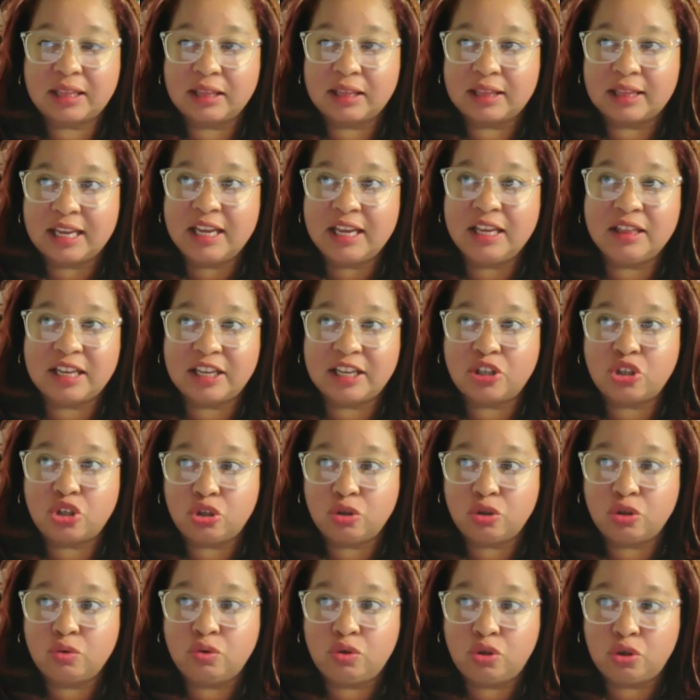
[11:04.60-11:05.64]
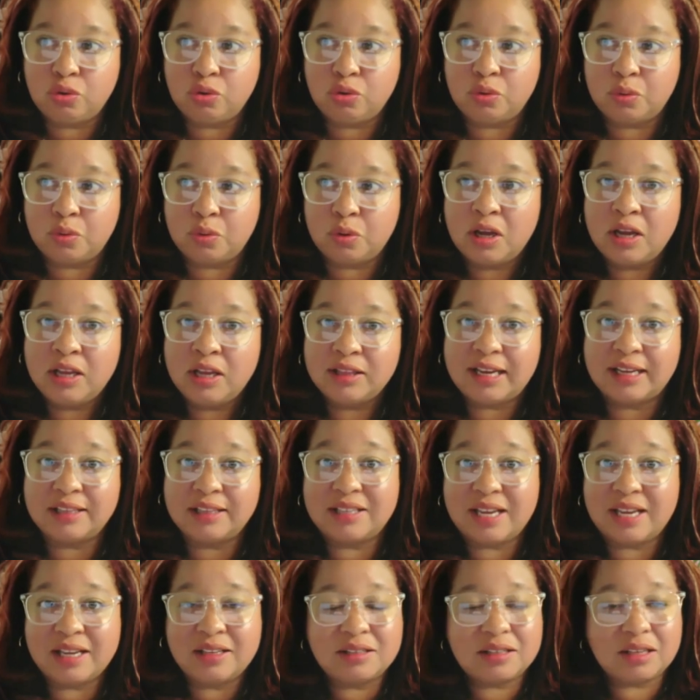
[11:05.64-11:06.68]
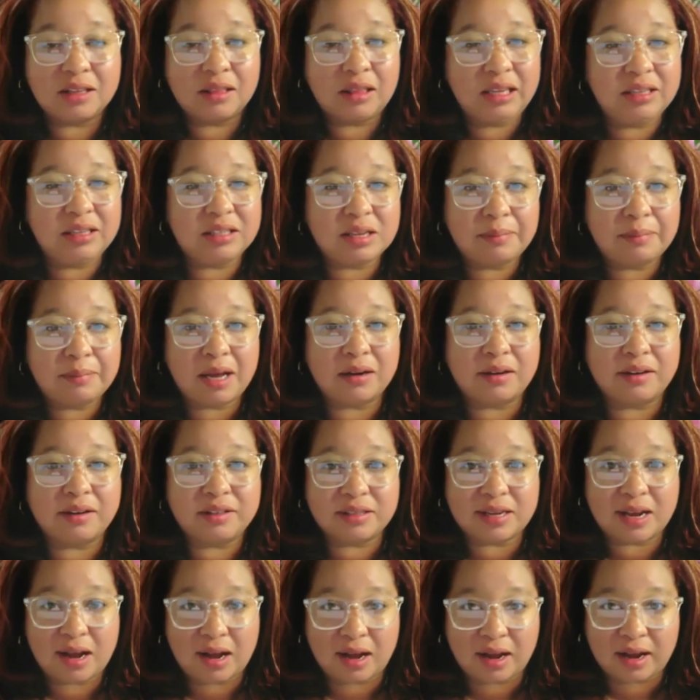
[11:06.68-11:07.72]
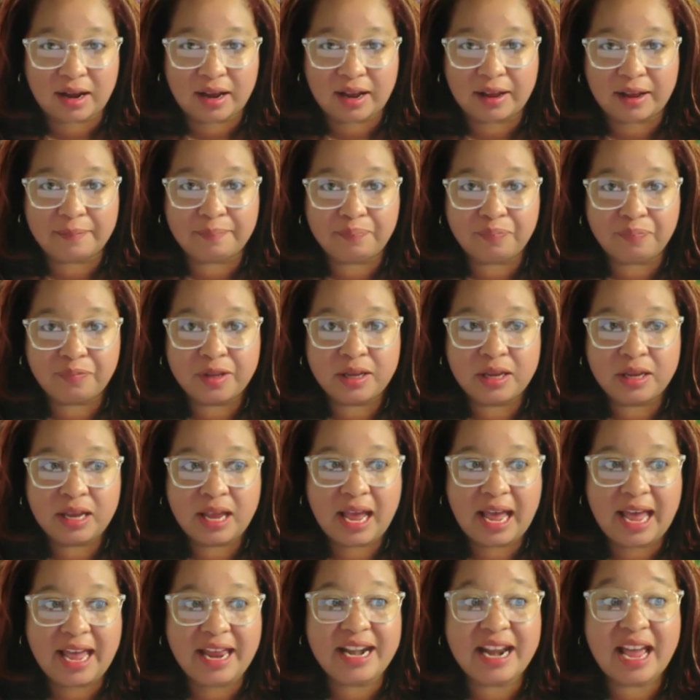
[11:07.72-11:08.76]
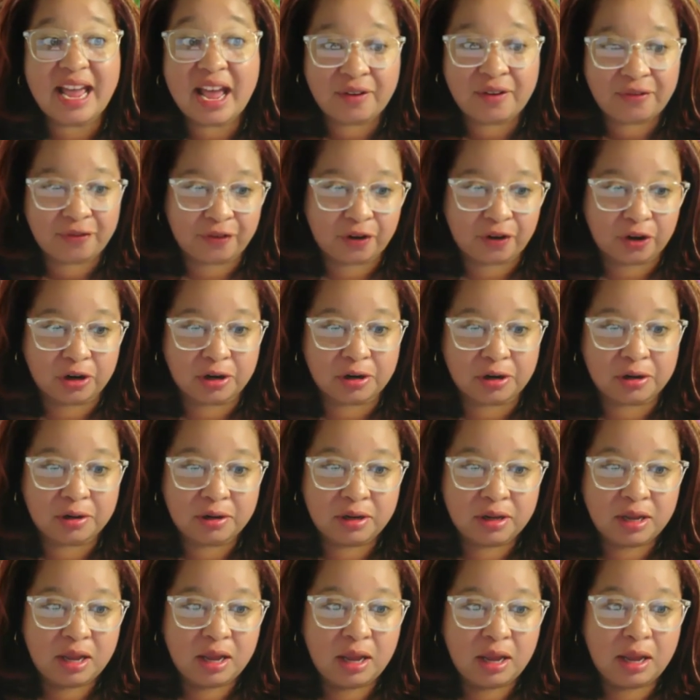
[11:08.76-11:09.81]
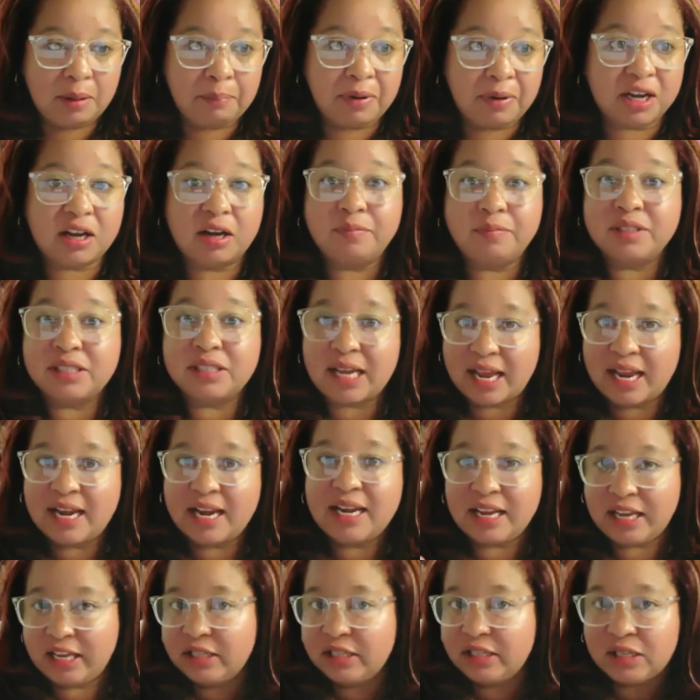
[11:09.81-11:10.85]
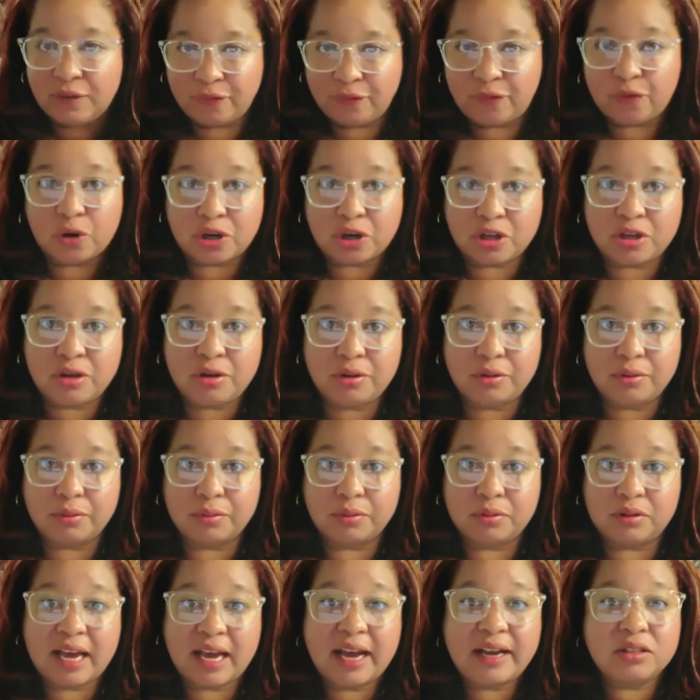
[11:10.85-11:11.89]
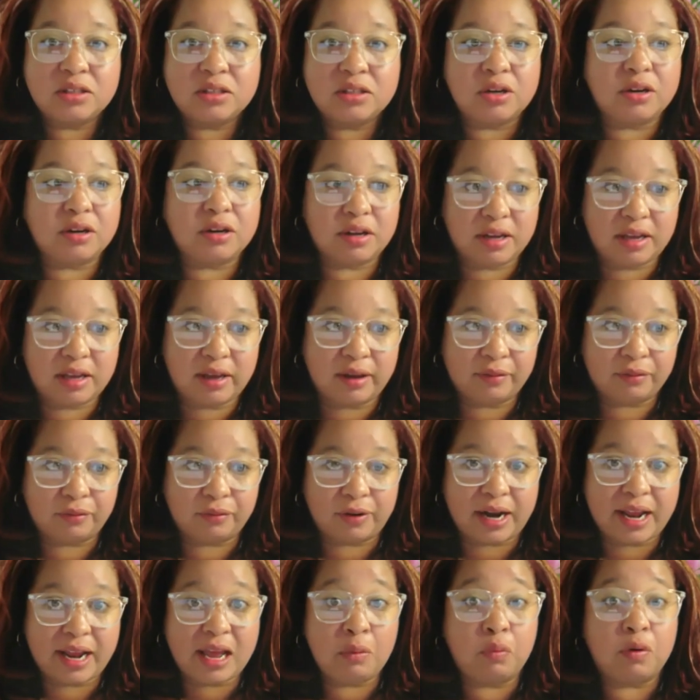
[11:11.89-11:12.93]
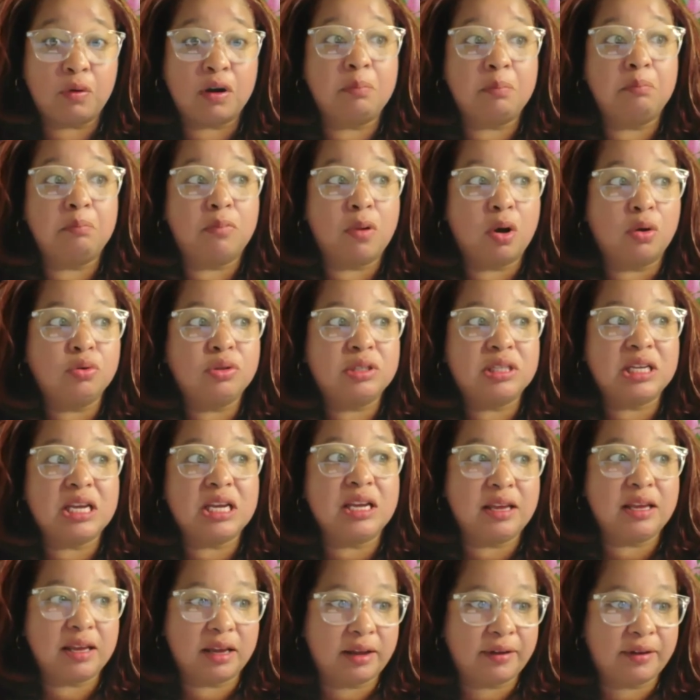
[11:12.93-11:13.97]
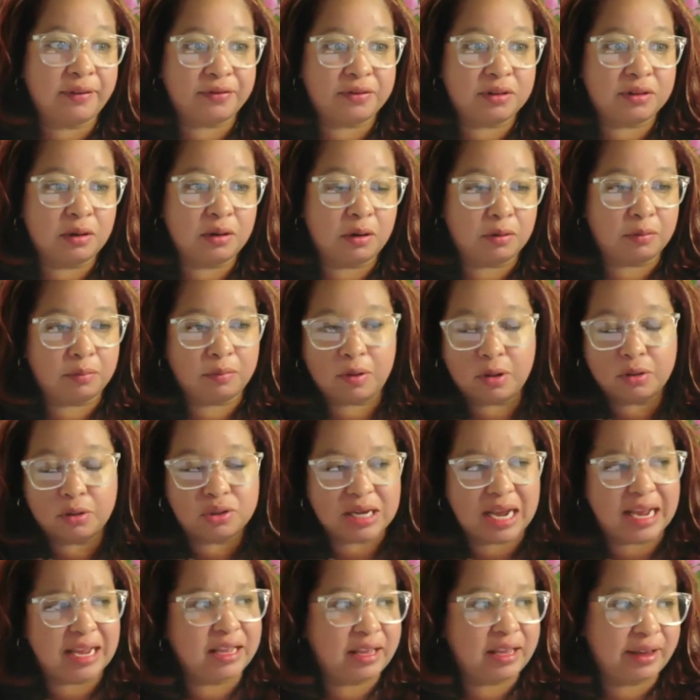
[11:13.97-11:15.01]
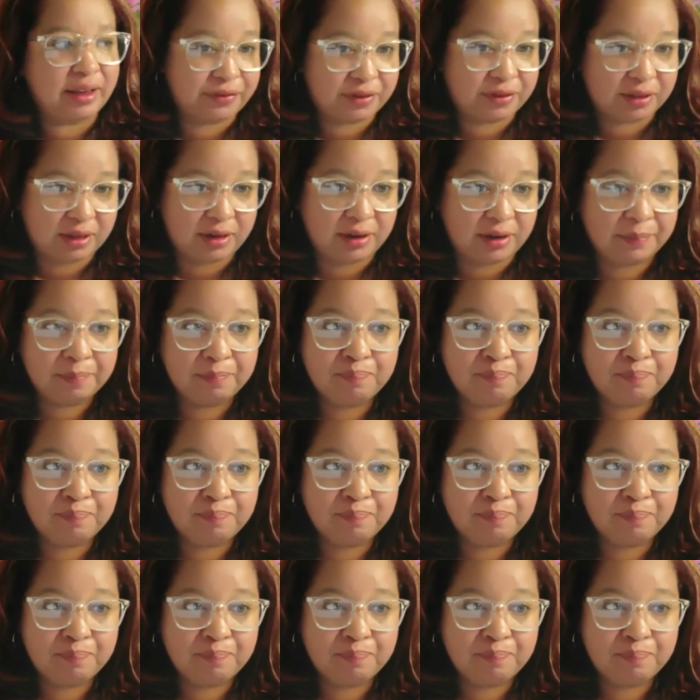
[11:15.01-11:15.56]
thing that you do that takes the least amount of time and effort mm-hmm. becomes an easy for you. That's your right. gift, right? And we're multi gift or multi gifted